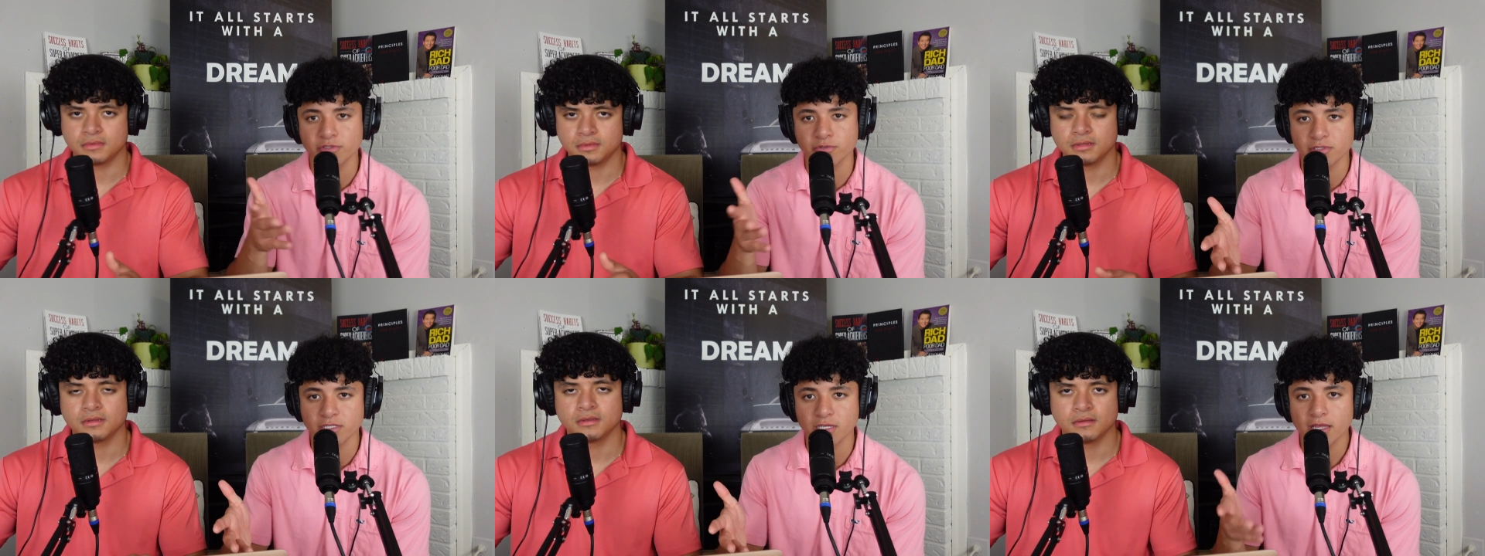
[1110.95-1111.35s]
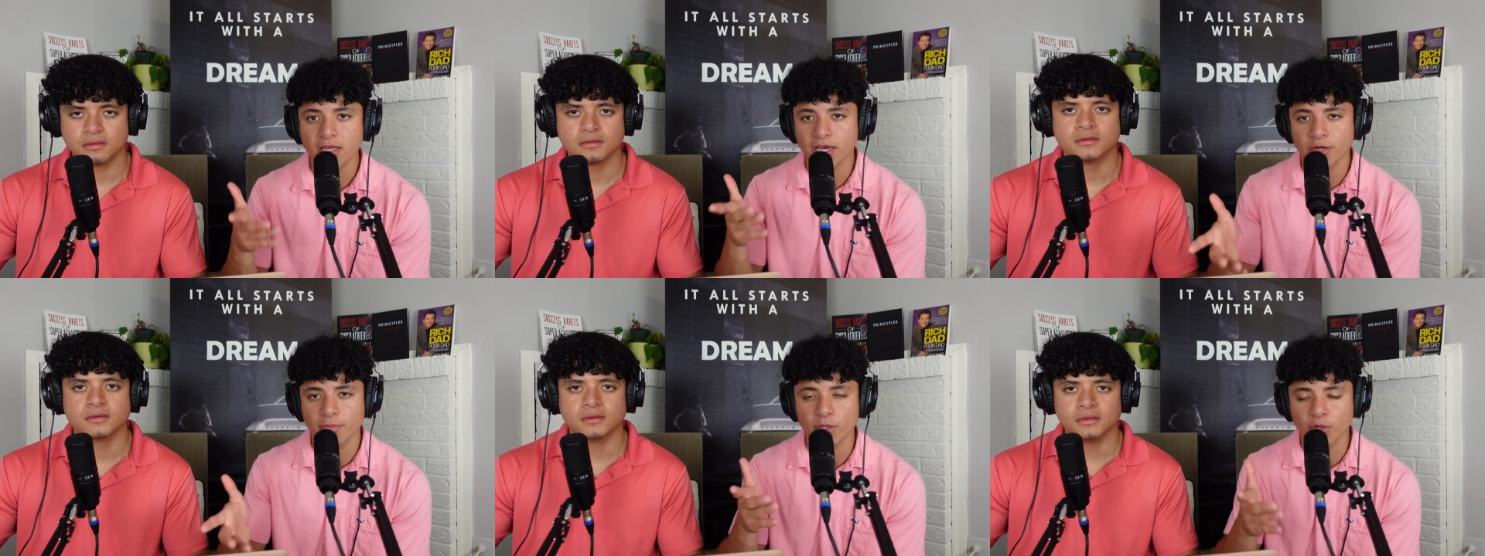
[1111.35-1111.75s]
Speaker 1: which was
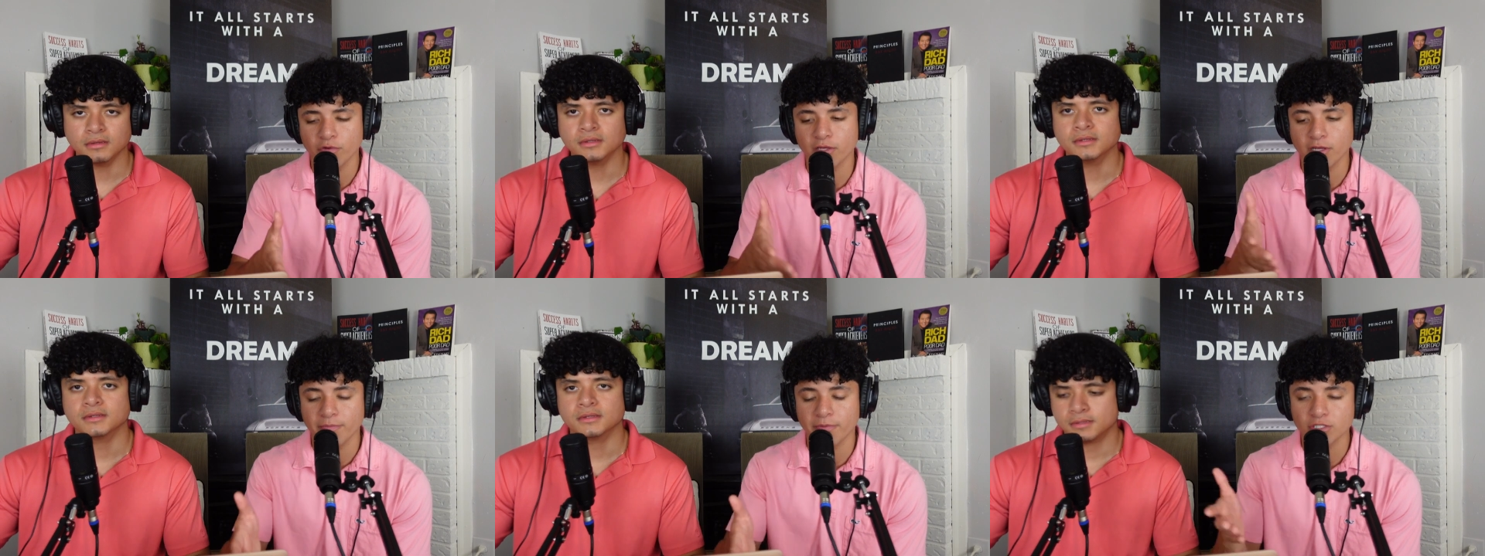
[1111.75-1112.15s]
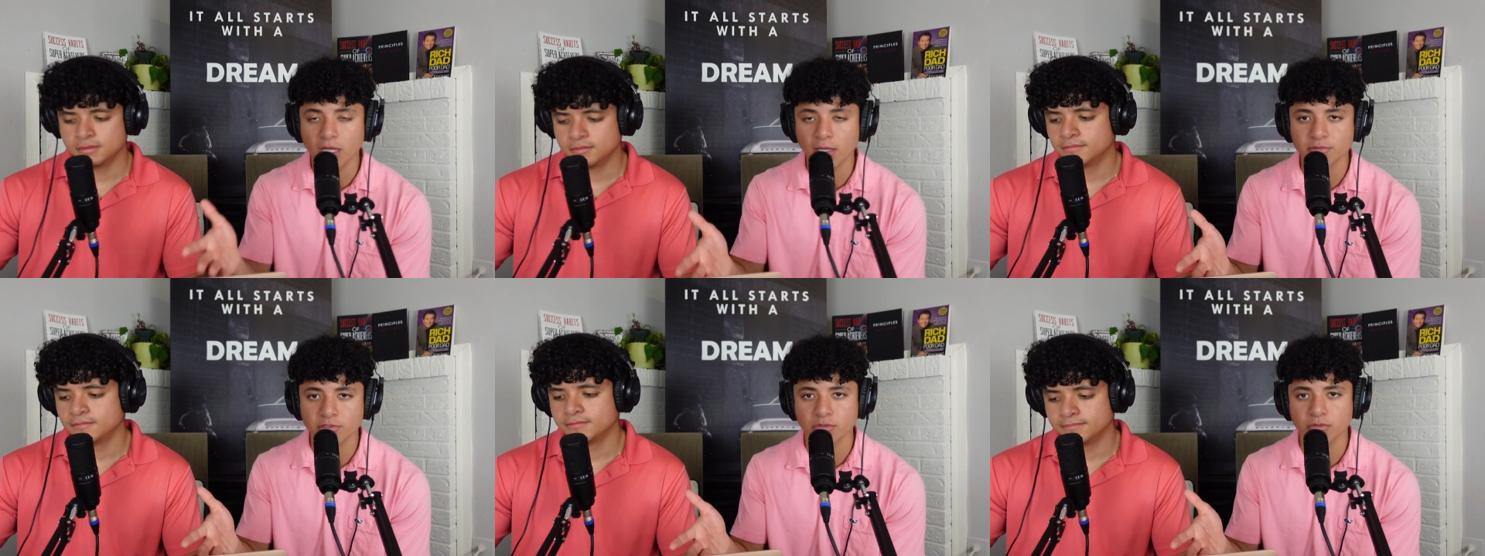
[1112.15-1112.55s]
how do we overcome these
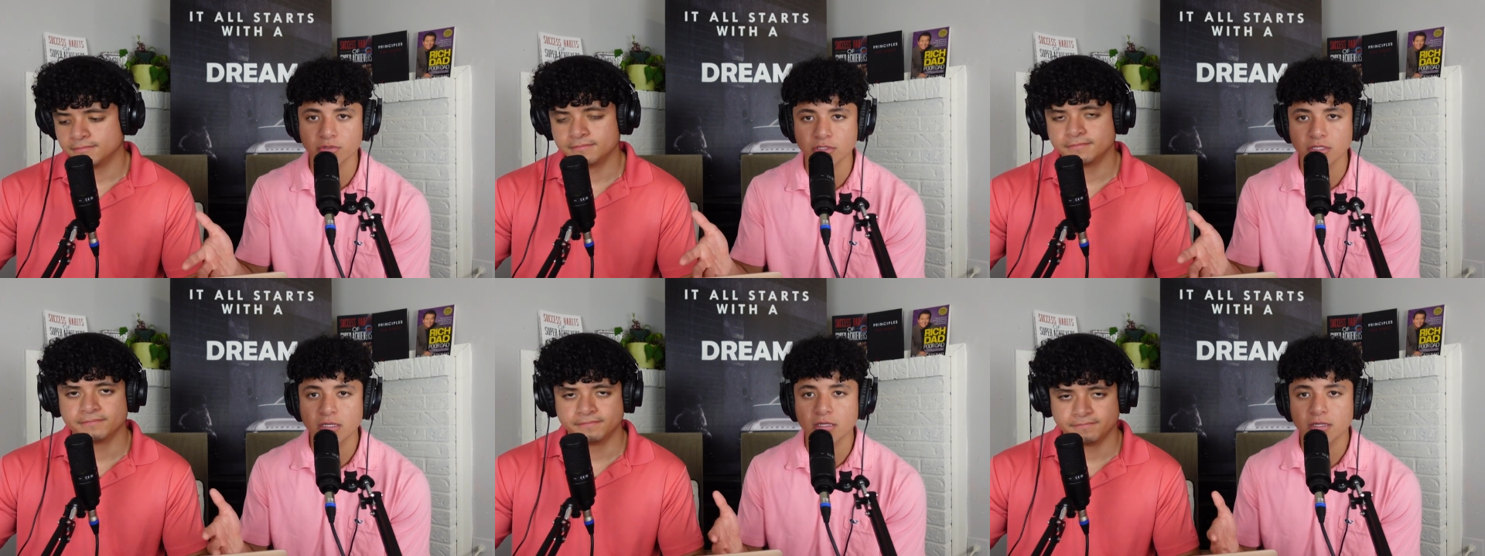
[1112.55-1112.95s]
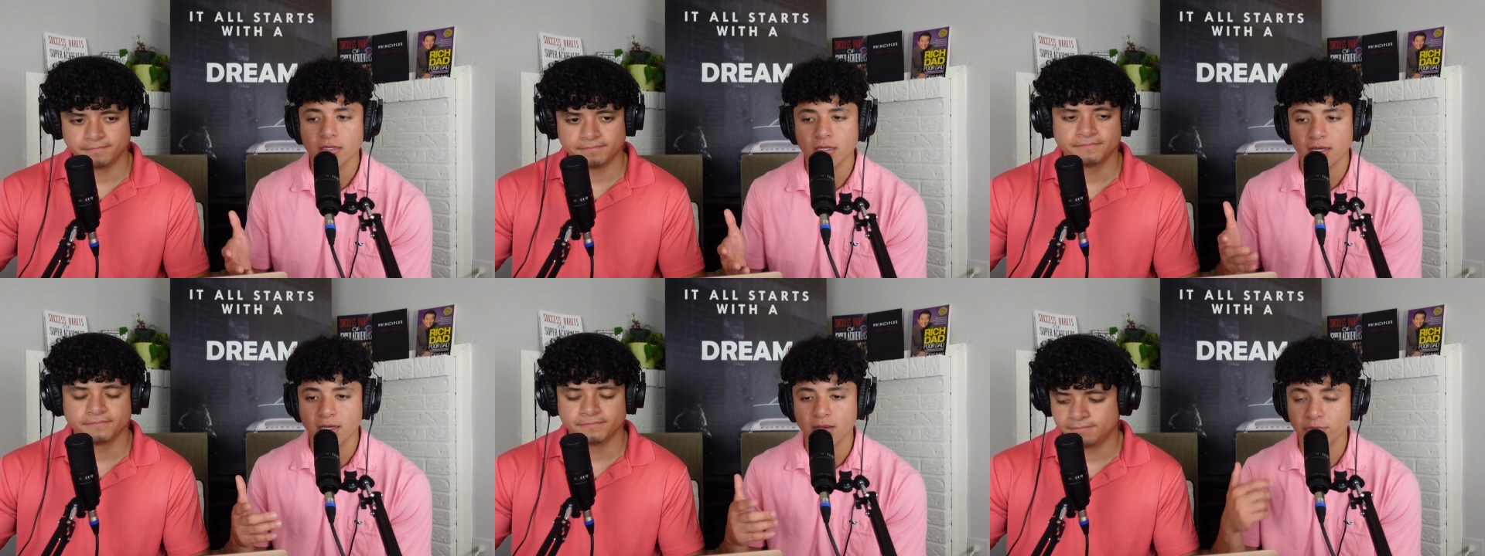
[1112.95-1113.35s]
obstacles,
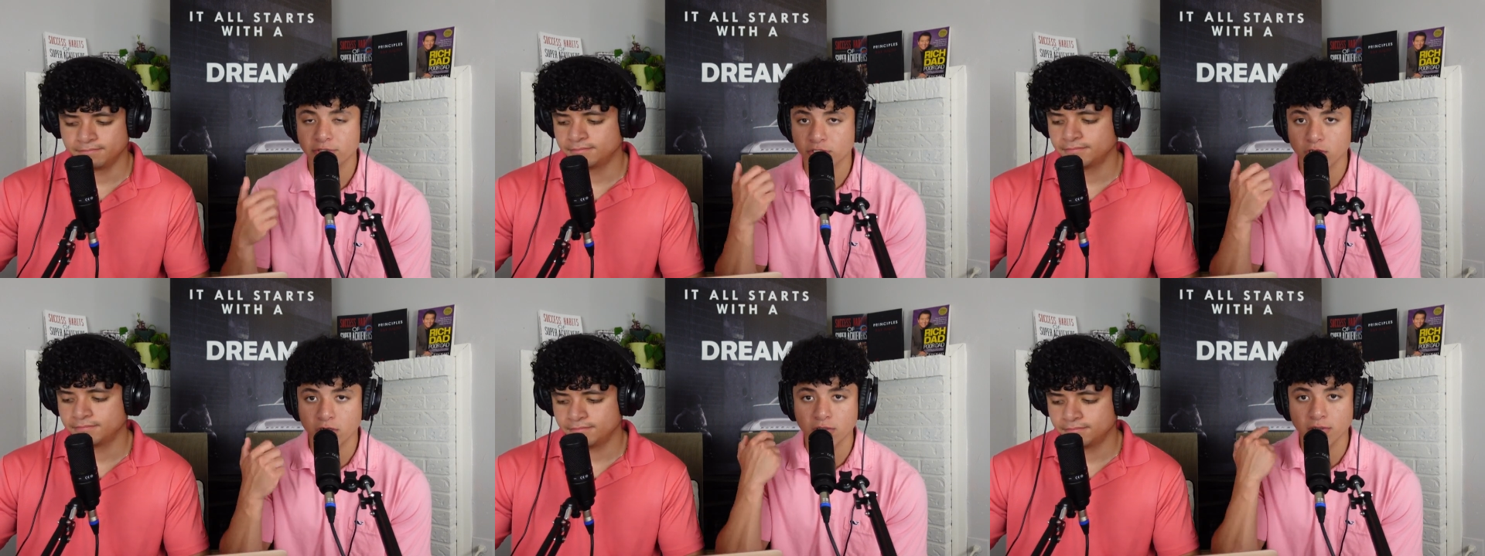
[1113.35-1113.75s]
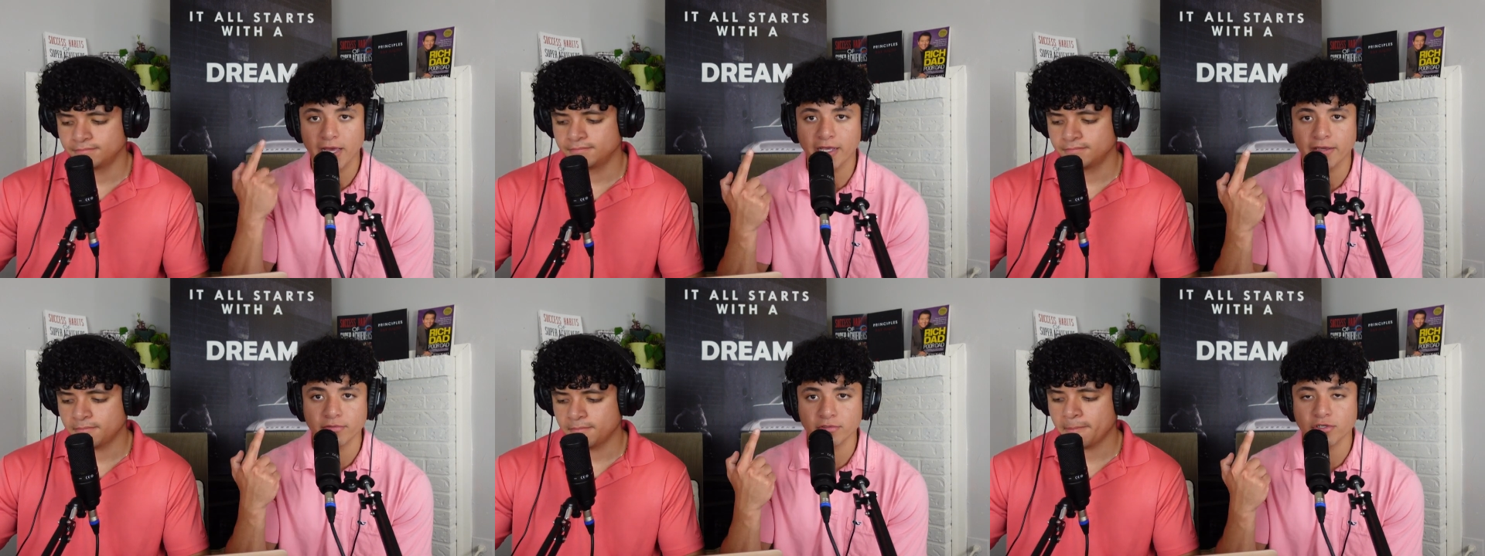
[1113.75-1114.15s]
which are lack of a